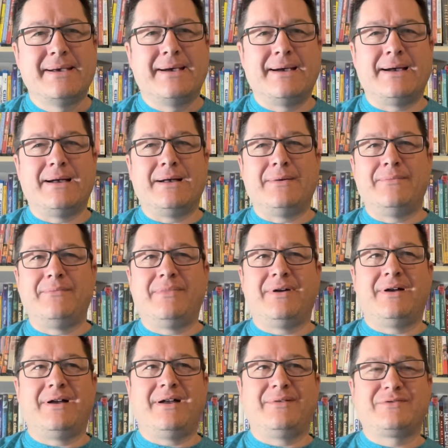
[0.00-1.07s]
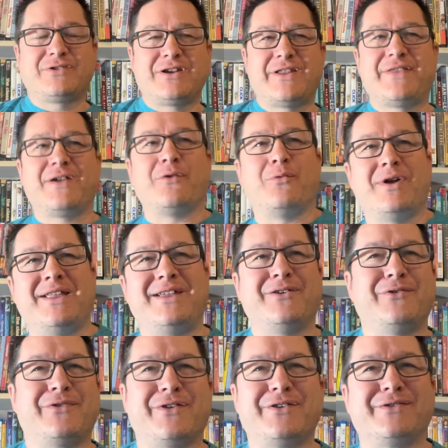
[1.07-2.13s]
Um, I'm trying to think of what year